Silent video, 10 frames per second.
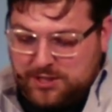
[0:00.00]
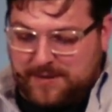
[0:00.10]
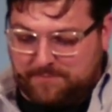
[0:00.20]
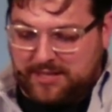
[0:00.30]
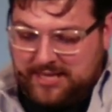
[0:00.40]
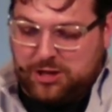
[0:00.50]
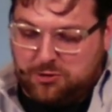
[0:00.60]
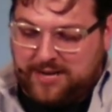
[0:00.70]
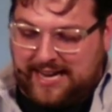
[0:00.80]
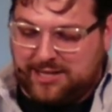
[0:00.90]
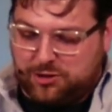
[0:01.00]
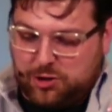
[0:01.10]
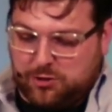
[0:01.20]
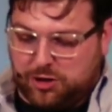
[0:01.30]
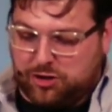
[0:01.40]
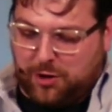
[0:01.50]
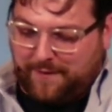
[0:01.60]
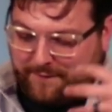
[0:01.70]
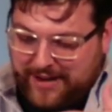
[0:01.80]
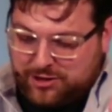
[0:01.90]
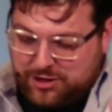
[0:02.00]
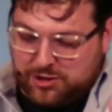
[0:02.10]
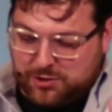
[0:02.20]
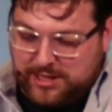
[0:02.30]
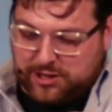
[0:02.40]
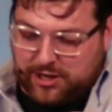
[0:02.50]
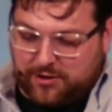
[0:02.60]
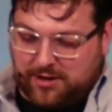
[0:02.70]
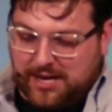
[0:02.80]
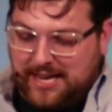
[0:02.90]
something that you guys do to show affection to each other.